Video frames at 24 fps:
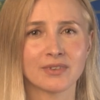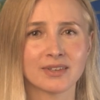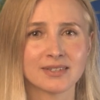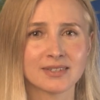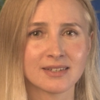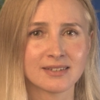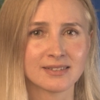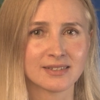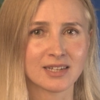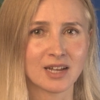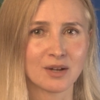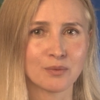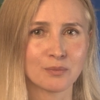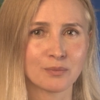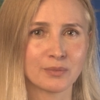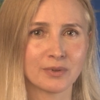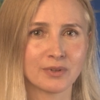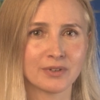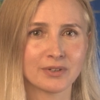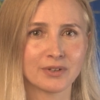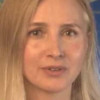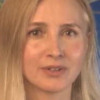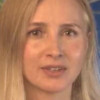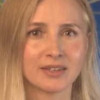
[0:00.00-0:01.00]
this
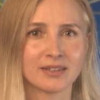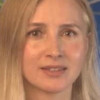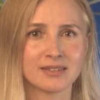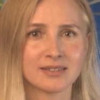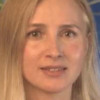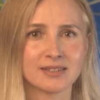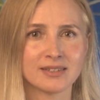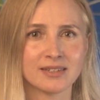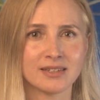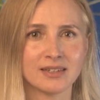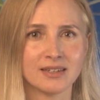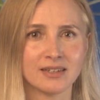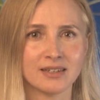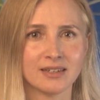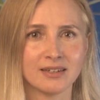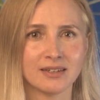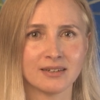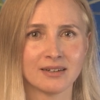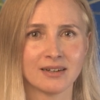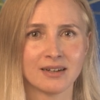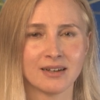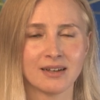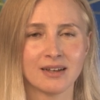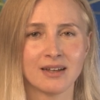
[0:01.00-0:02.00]
example, you can
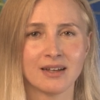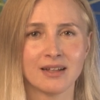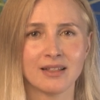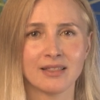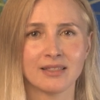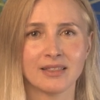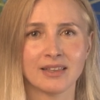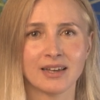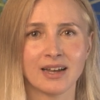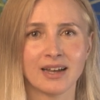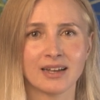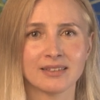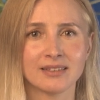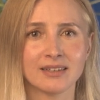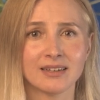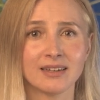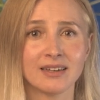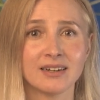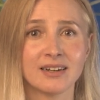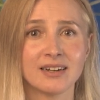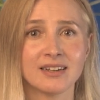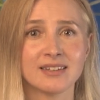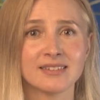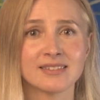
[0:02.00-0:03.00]
see that
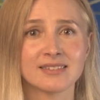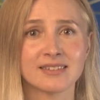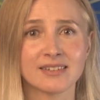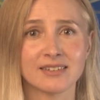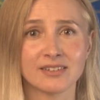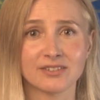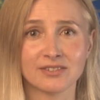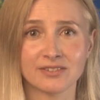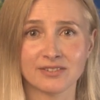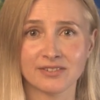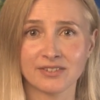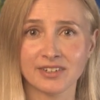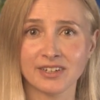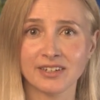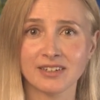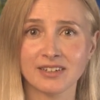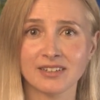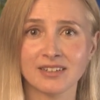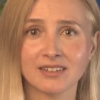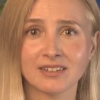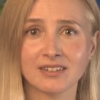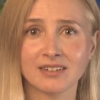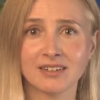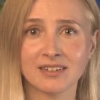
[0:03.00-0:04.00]
it is a
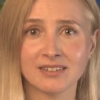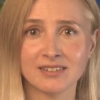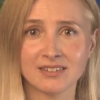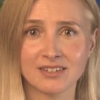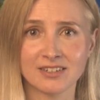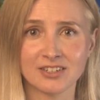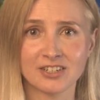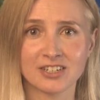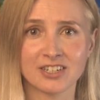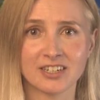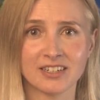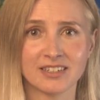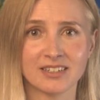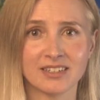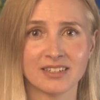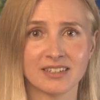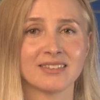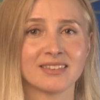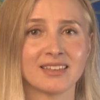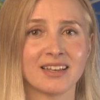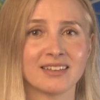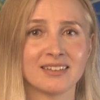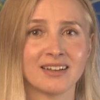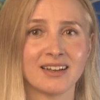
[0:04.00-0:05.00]
real condition
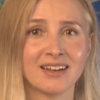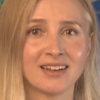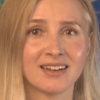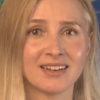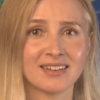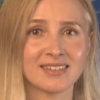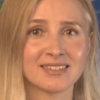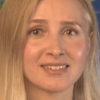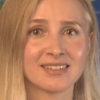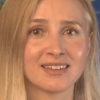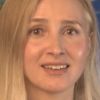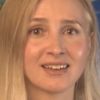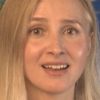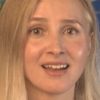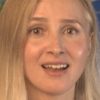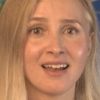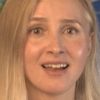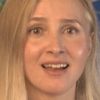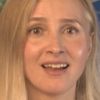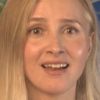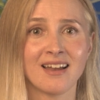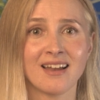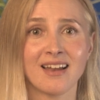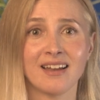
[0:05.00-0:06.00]
that has
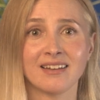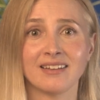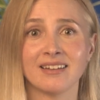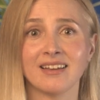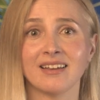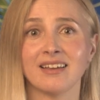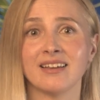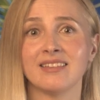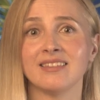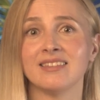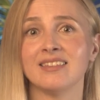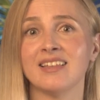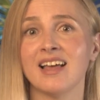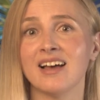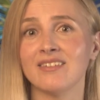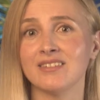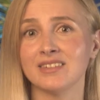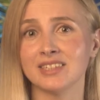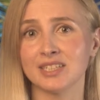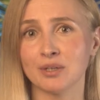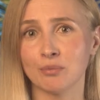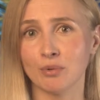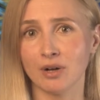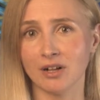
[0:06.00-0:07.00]
an
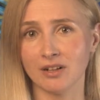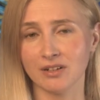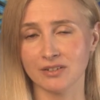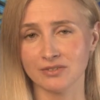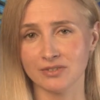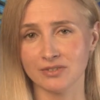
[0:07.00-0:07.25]
inevitable